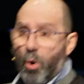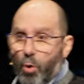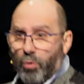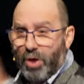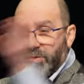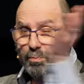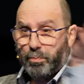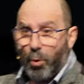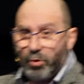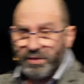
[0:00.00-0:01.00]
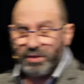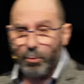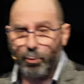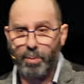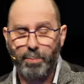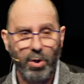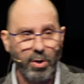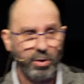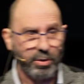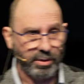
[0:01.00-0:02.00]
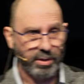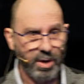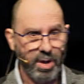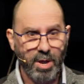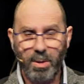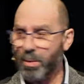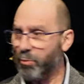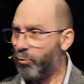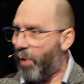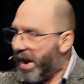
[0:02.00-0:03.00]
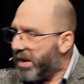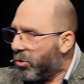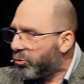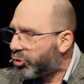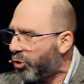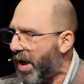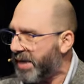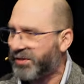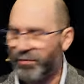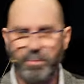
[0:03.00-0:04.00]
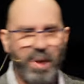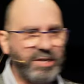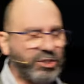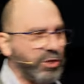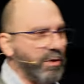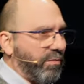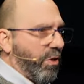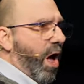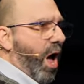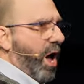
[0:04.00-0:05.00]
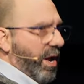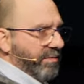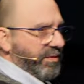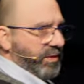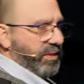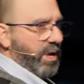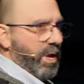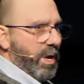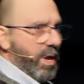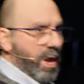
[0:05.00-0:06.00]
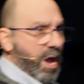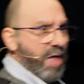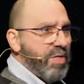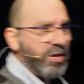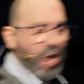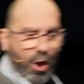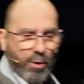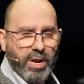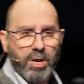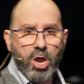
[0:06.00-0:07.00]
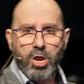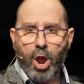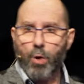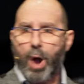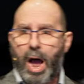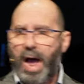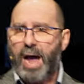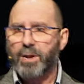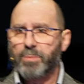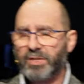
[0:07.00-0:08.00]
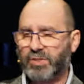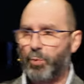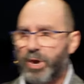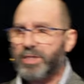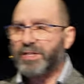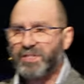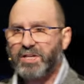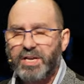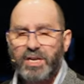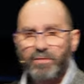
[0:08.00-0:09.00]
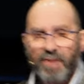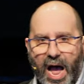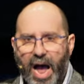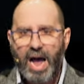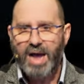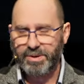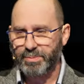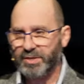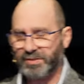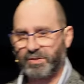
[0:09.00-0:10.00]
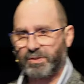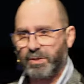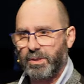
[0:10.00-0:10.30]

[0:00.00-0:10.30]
All those books that were burned. Radical transformation of lives. And they're going, you know, Artemis, we're the city of Artemis.